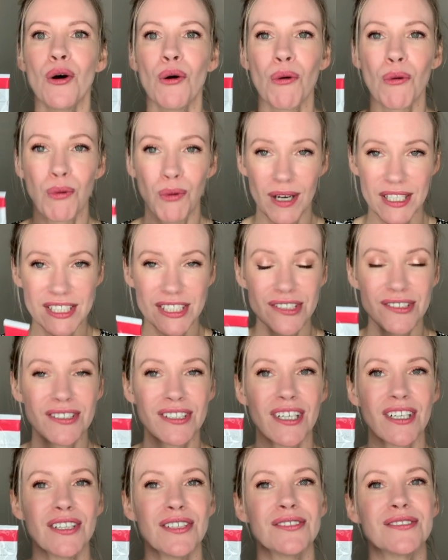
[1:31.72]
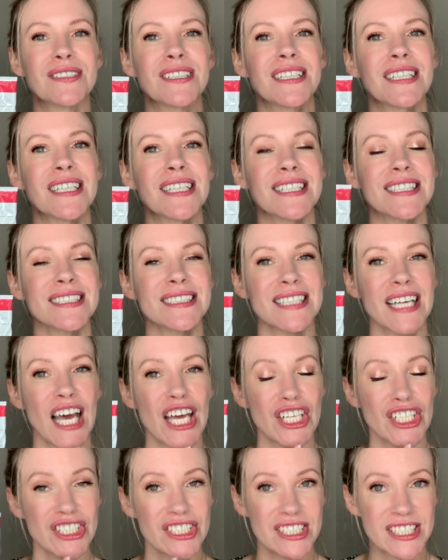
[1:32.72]
Once you start using this
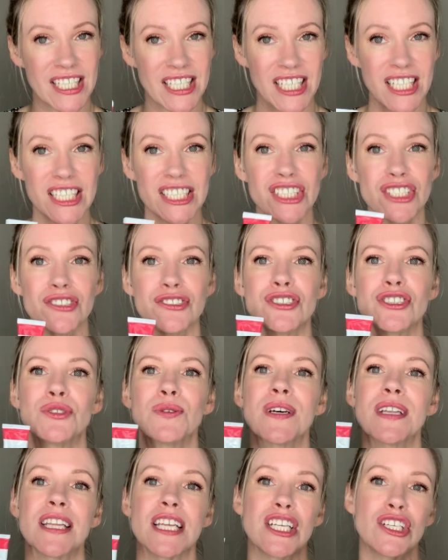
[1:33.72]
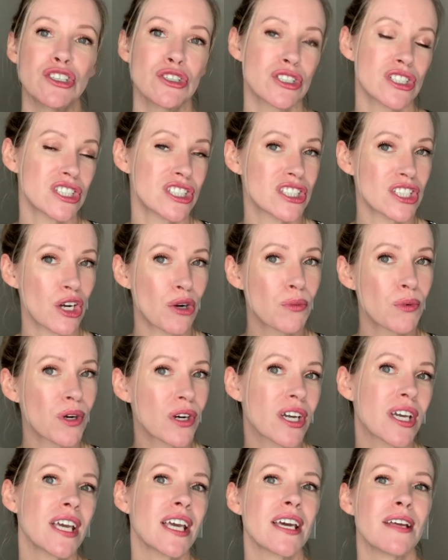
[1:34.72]
and your skin gets used to it, then you can start
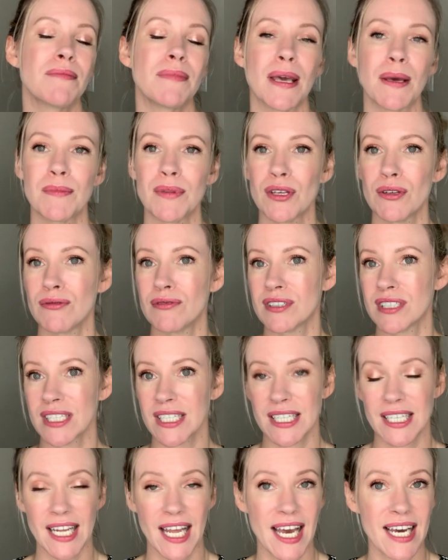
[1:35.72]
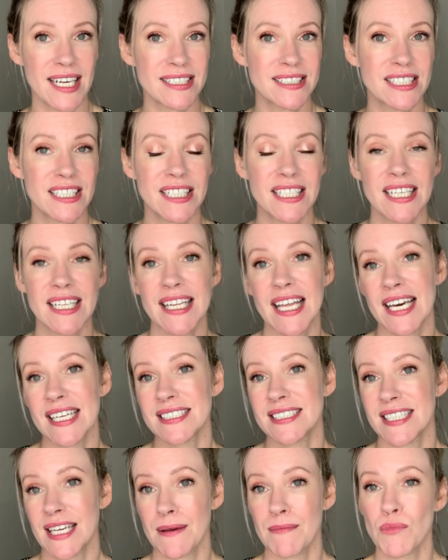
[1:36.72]
working in maybe using an acid in
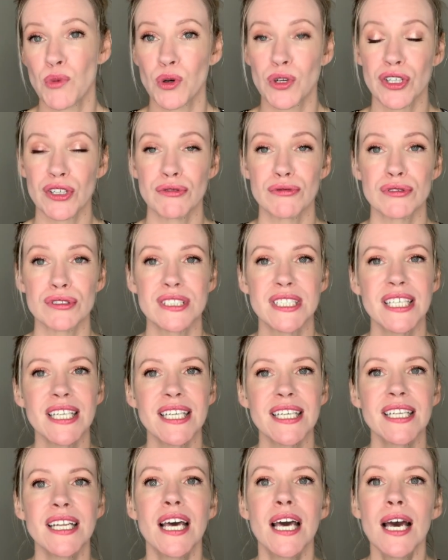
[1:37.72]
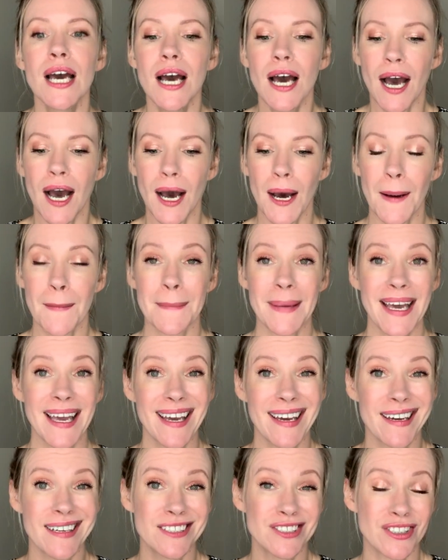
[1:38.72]
that same morning routine.
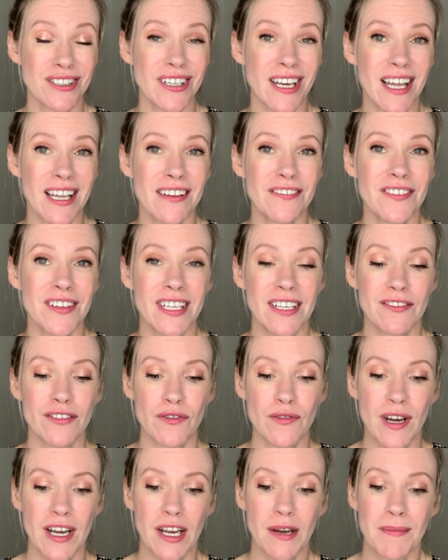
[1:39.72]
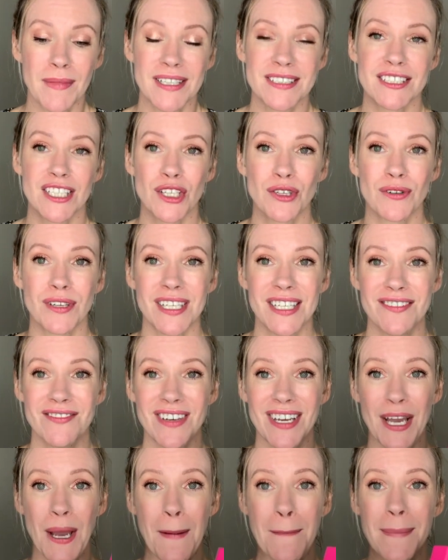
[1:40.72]
And Drunk Elephant even recommends that you can
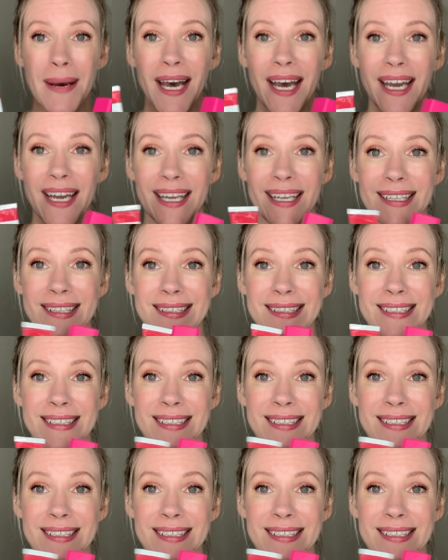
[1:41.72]
even combine